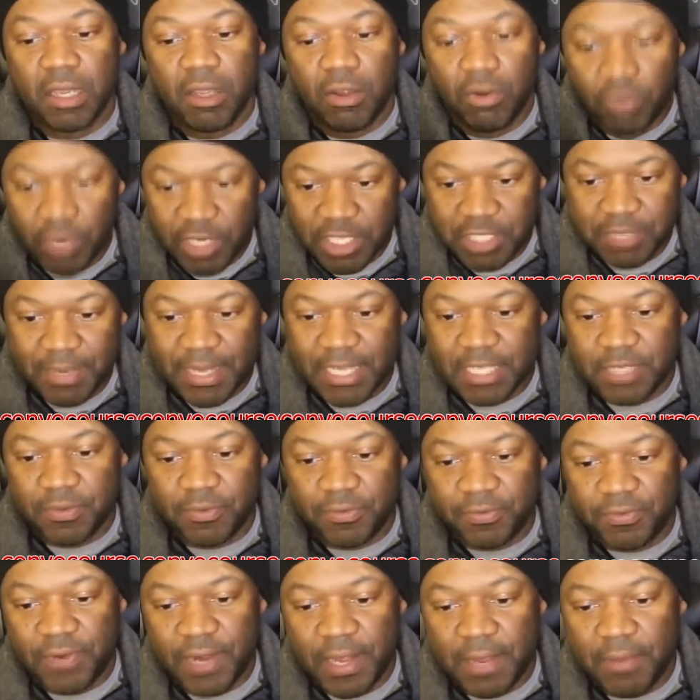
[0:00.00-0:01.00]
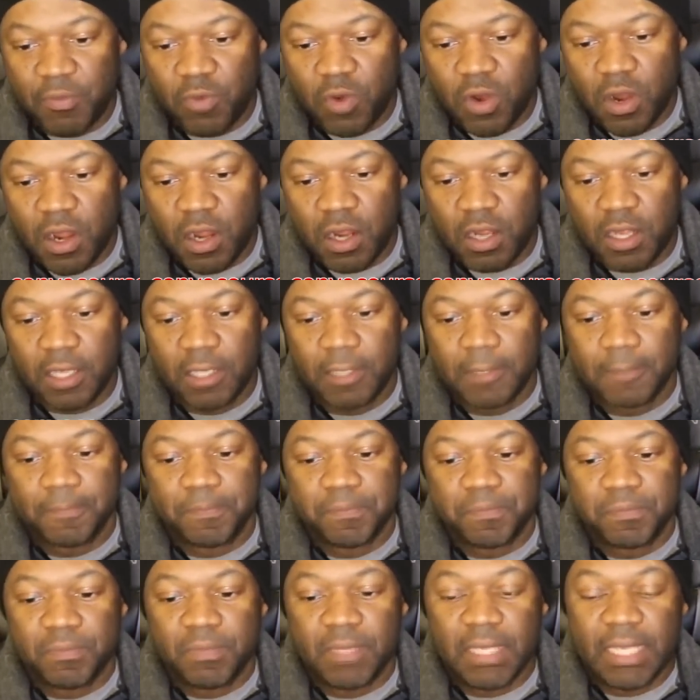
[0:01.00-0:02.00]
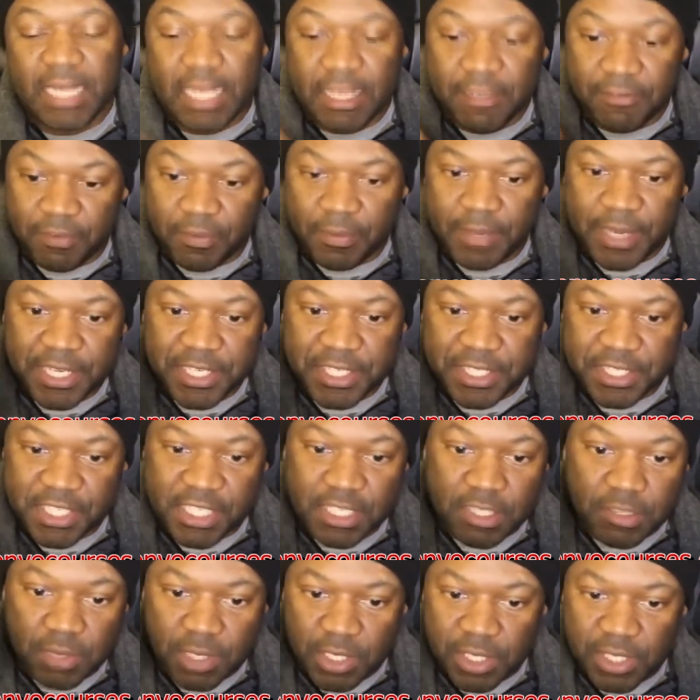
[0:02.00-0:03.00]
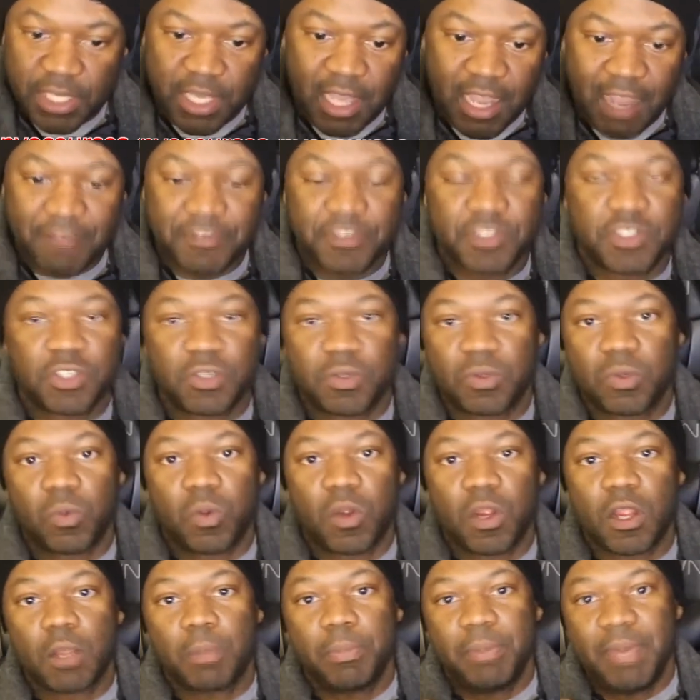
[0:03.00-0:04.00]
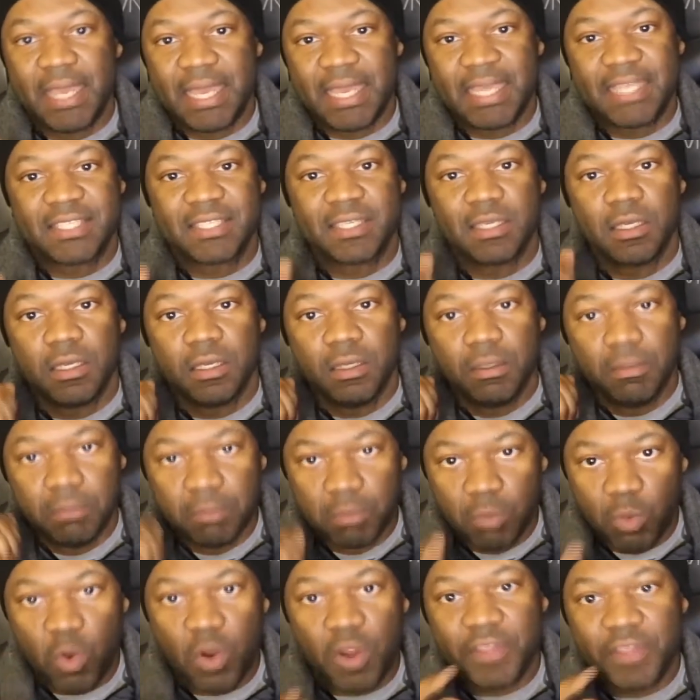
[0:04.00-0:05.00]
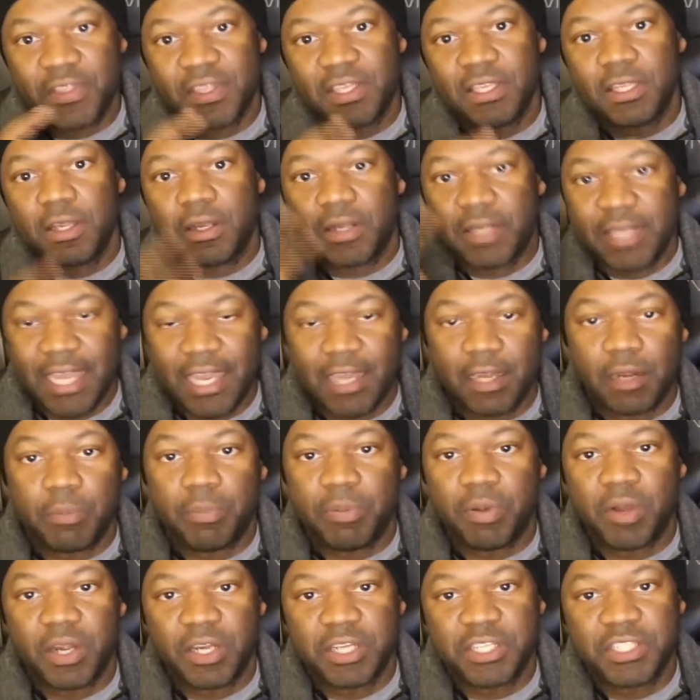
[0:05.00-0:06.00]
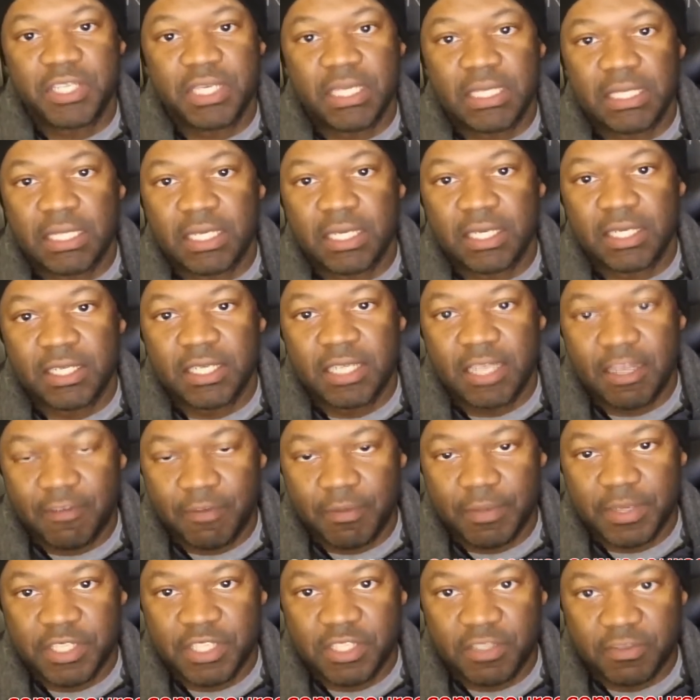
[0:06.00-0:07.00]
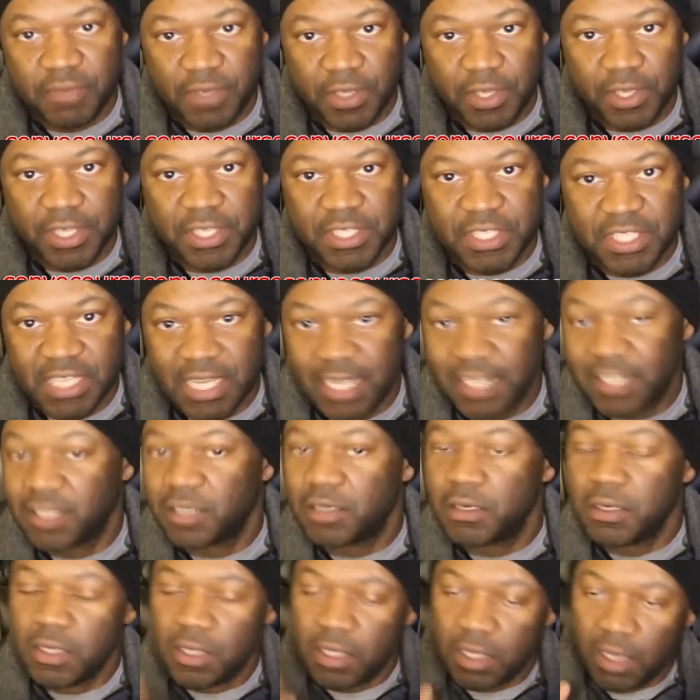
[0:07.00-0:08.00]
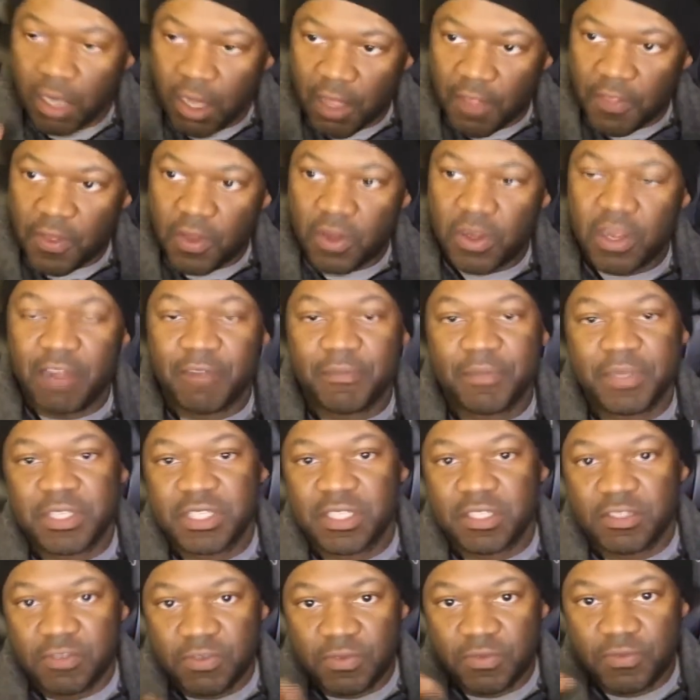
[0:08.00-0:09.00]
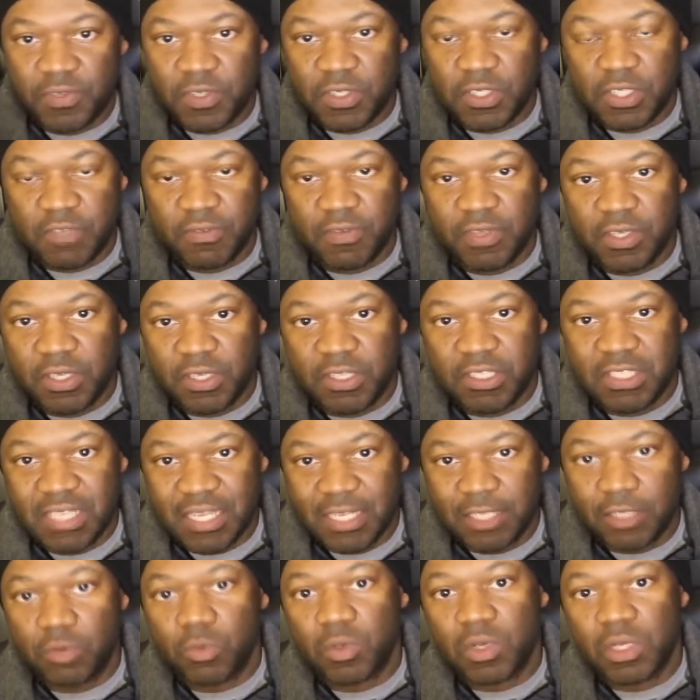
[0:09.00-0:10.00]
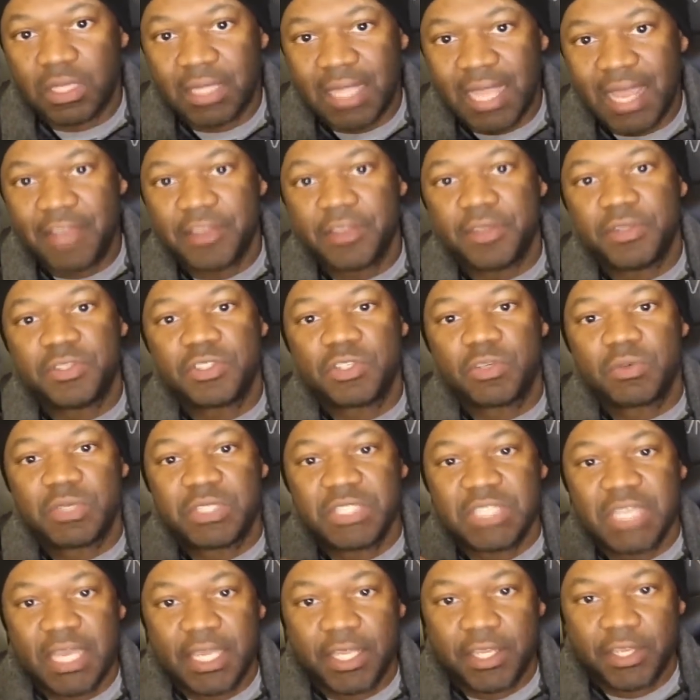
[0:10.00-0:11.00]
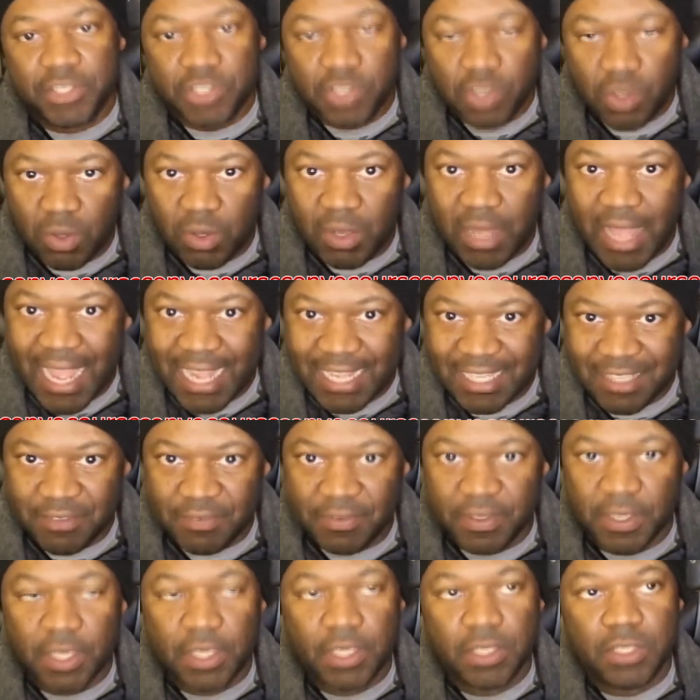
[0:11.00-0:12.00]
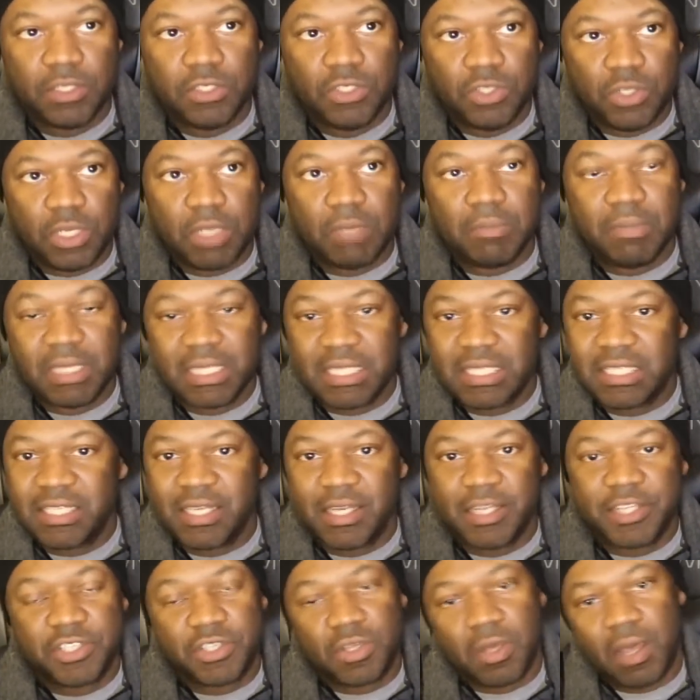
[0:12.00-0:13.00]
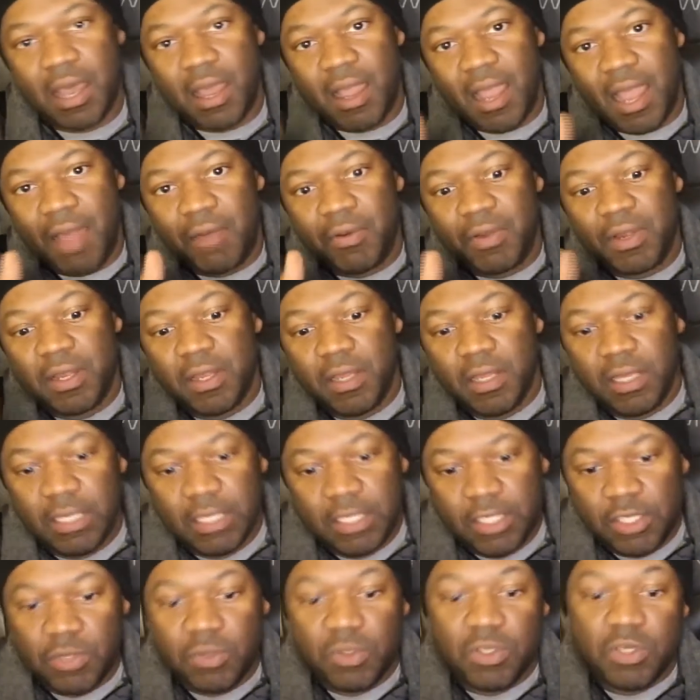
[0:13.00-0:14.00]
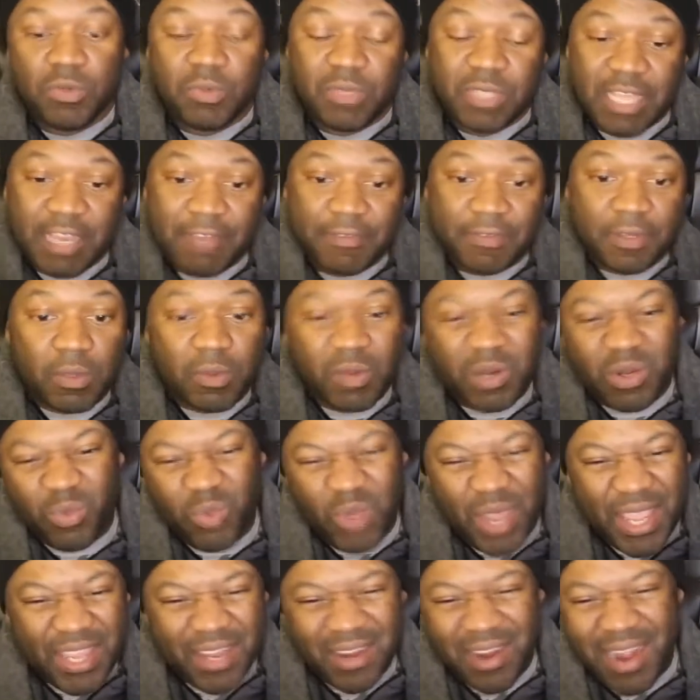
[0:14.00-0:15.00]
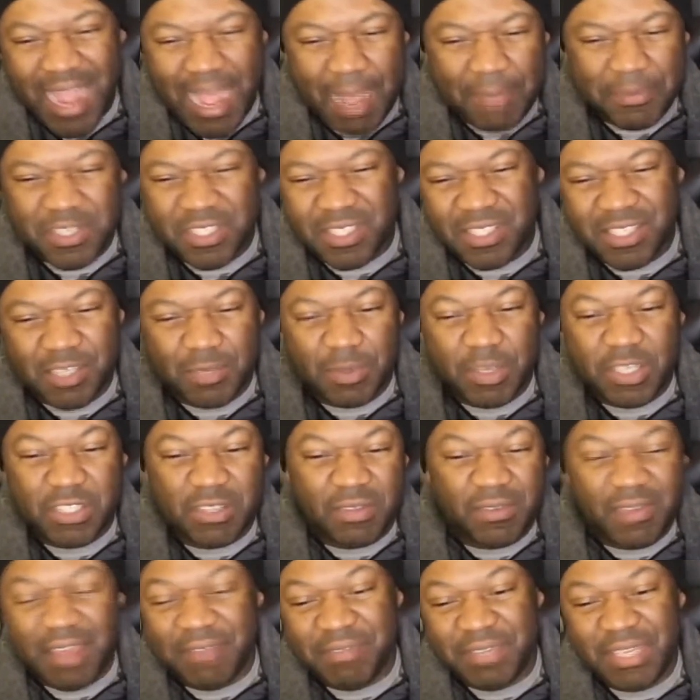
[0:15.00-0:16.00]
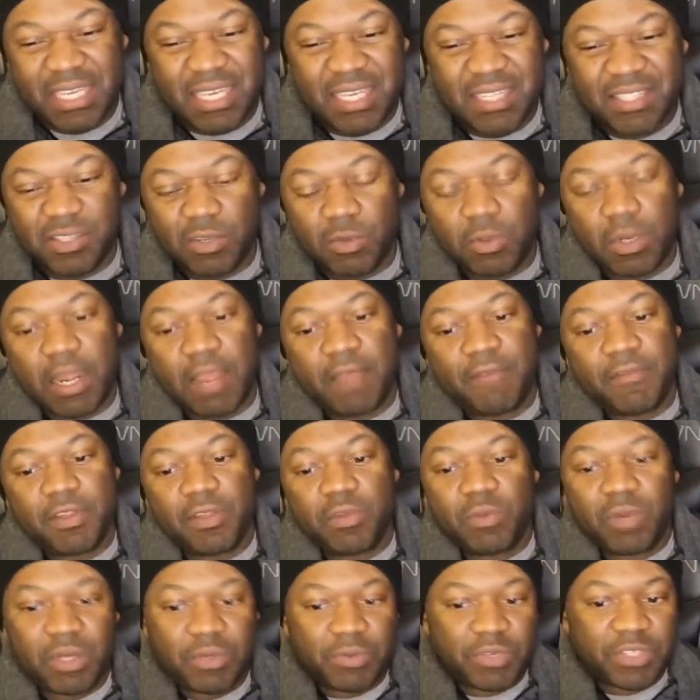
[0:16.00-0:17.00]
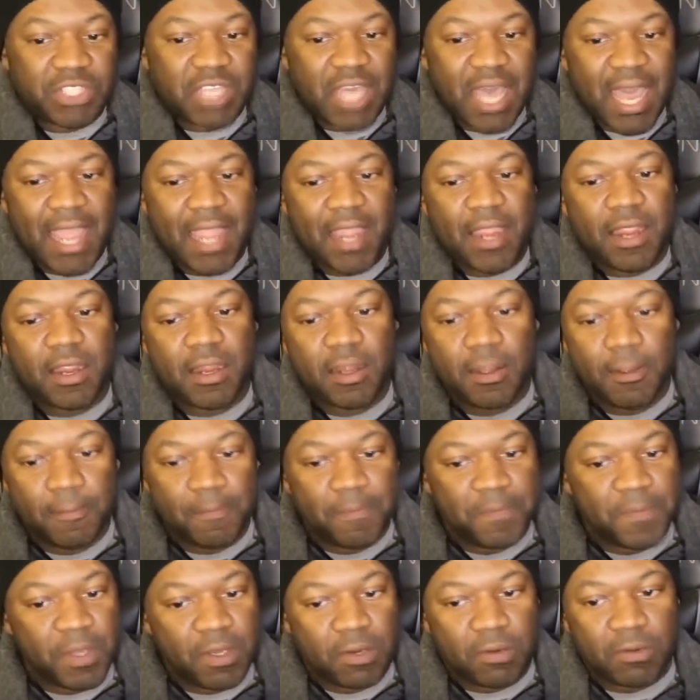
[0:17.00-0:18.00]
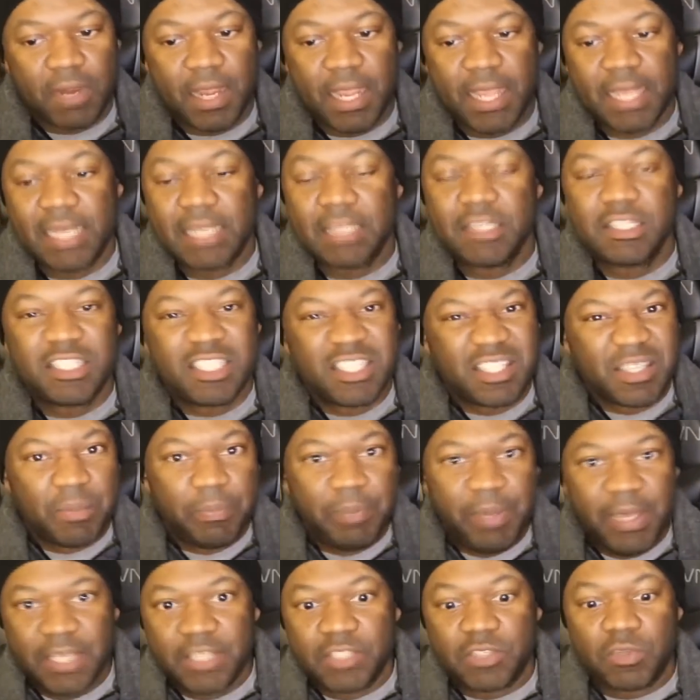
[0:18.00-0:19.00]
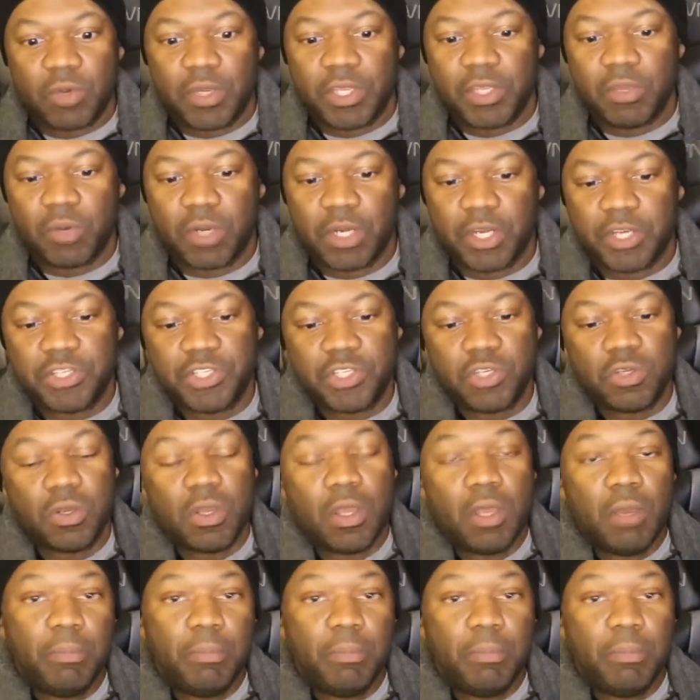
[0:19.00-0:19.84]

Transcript: Risk management framework and information system security officer work pays more than your counterparts in the government civilian sector, although government civilian sector will allow you to retain your total active duty military. So you definitely want to weigh your options, especially if you have kids or whatever, you want to retire, right? It just depends on what you want to do.